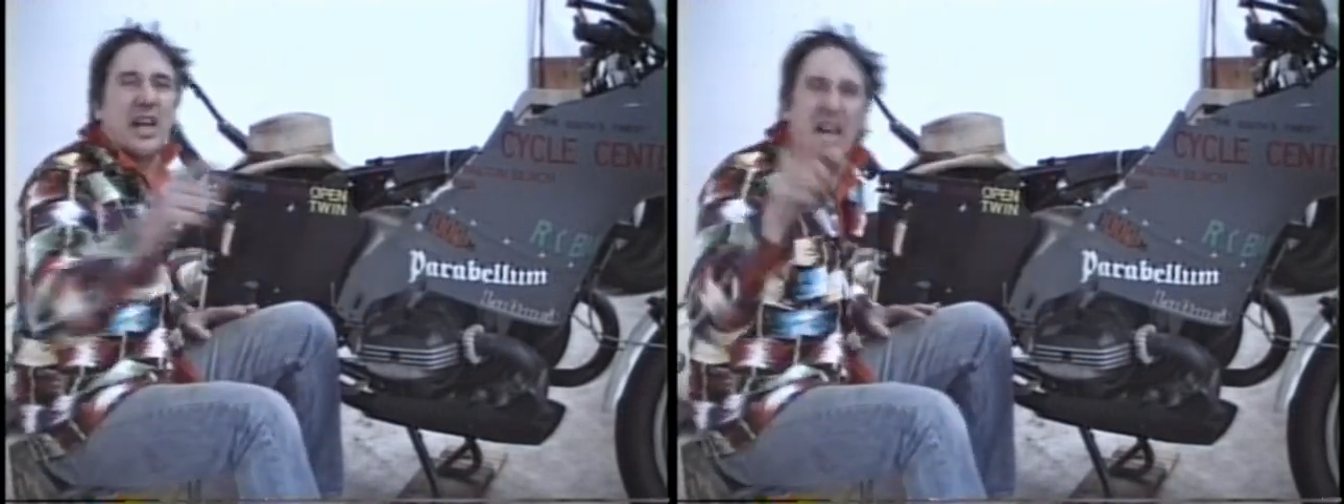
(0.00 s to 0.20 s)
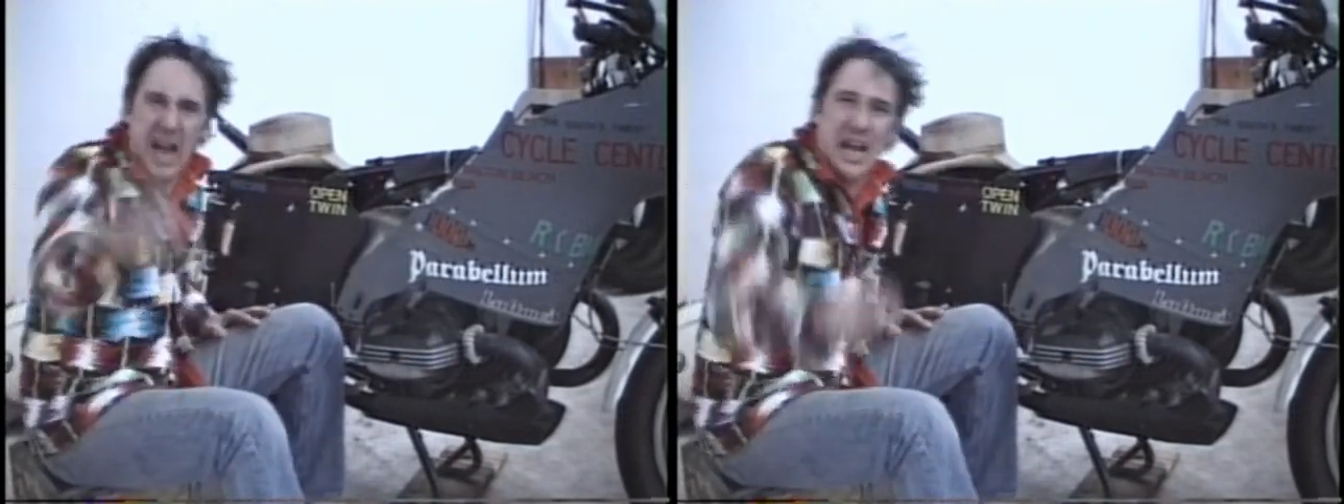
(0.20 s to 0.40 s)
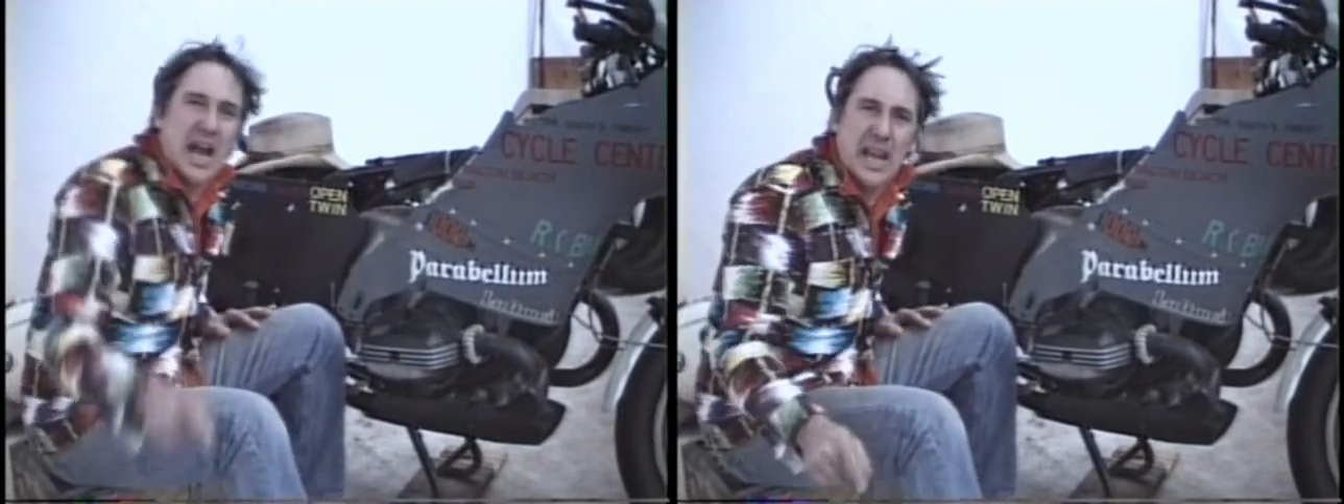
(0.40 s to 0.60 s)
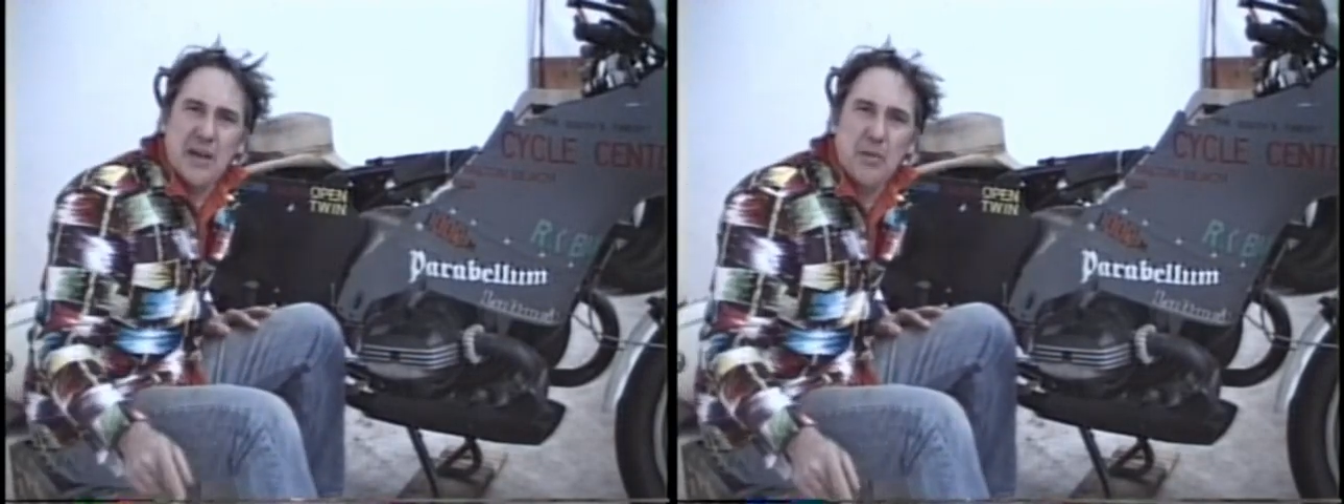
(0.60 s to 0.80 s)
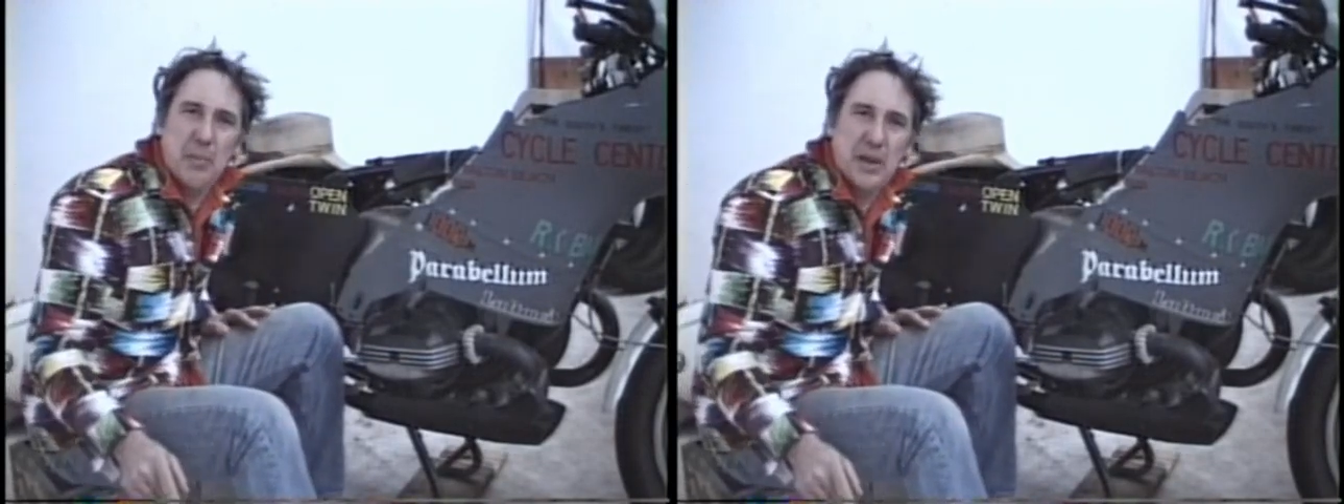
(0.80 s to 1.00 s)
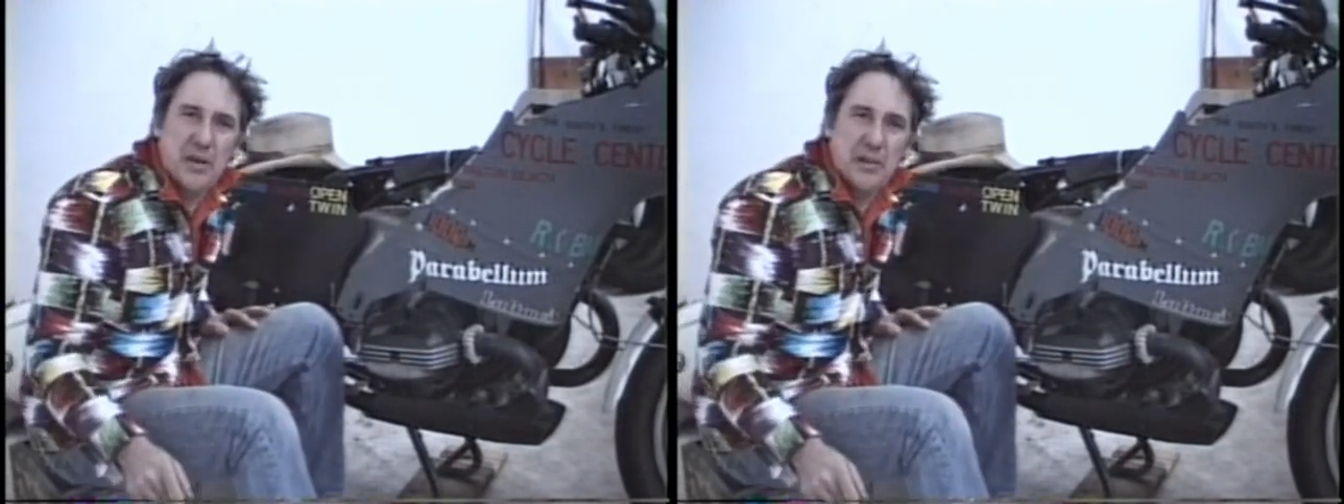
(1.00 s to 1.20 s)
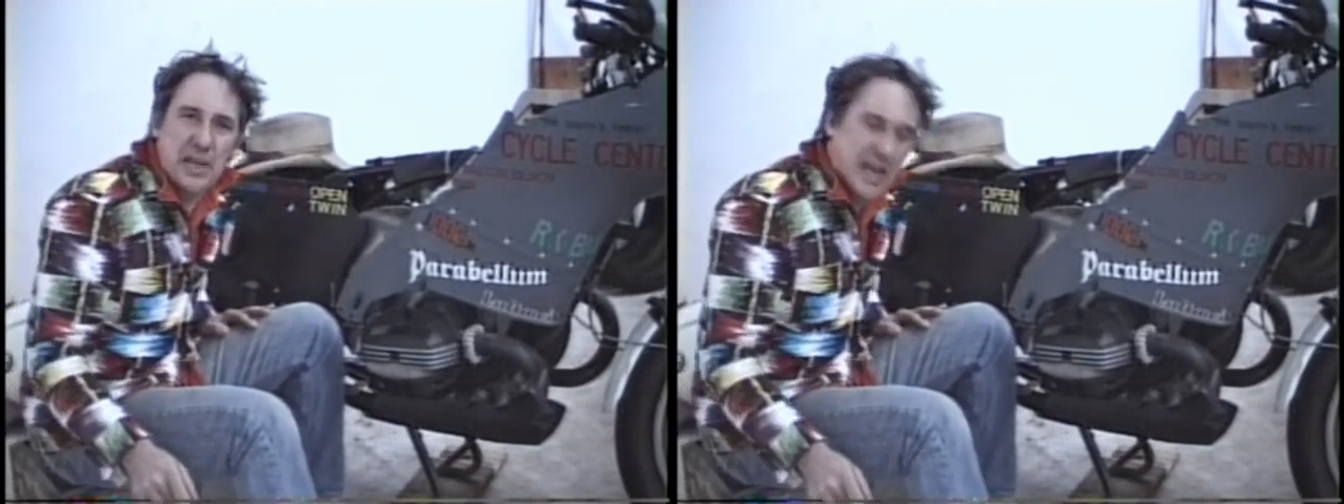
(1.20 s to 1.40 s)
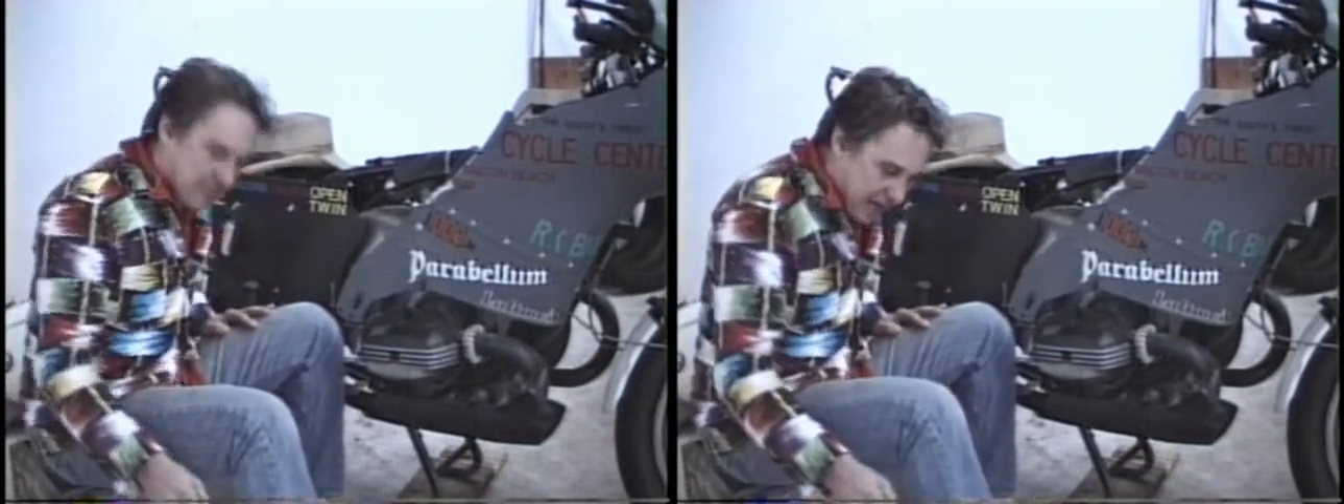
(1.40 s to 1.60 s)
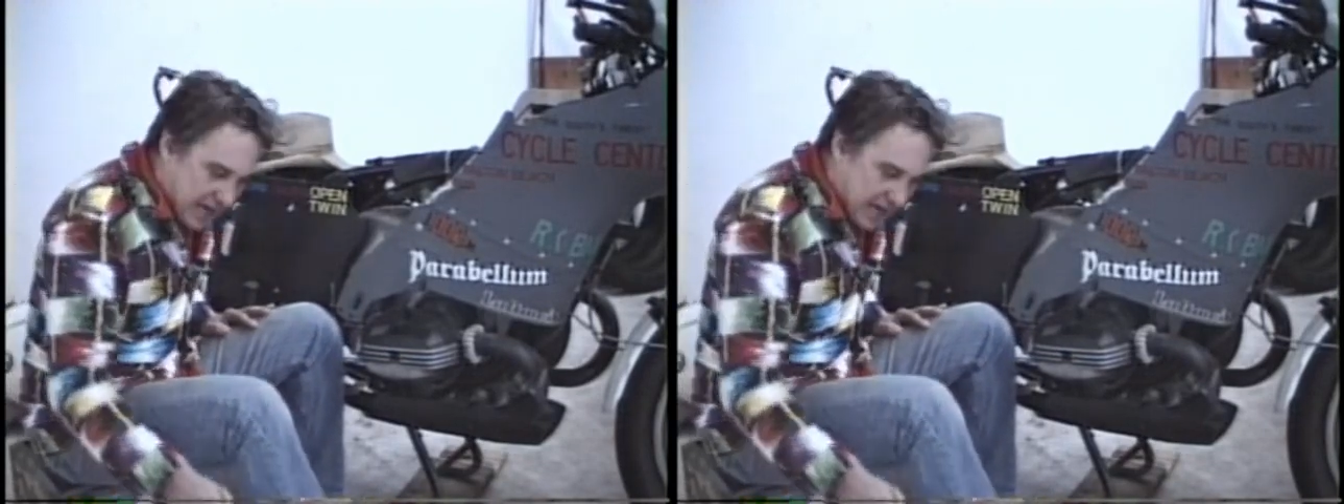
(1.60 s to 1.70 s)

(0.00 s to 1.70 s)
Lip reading: and I got every bit of it left. I